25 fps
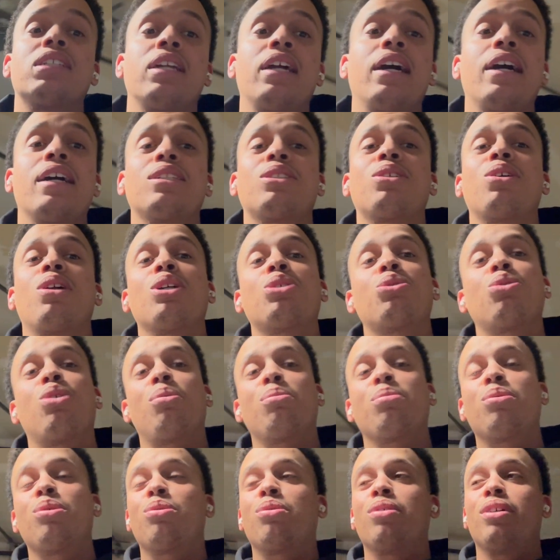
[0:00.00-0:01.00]
that. So that's what
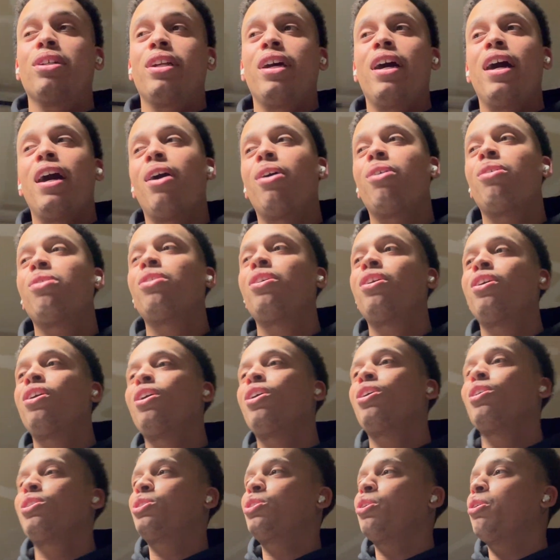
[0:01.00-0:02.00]
I'm doing now.
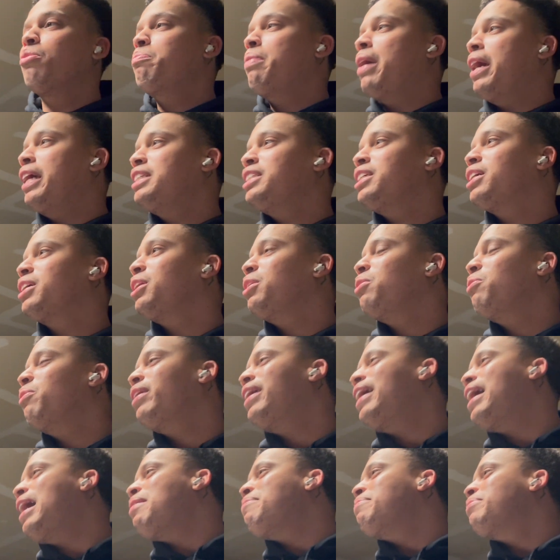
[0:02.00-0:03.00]
So basically
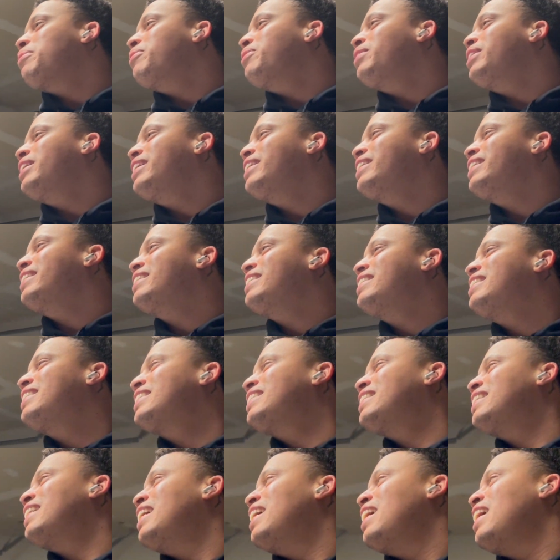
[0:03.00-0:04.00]
what happened was
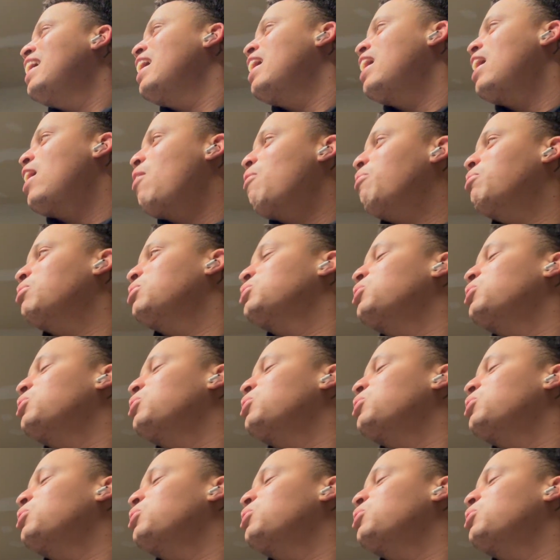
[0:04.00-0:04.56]
I was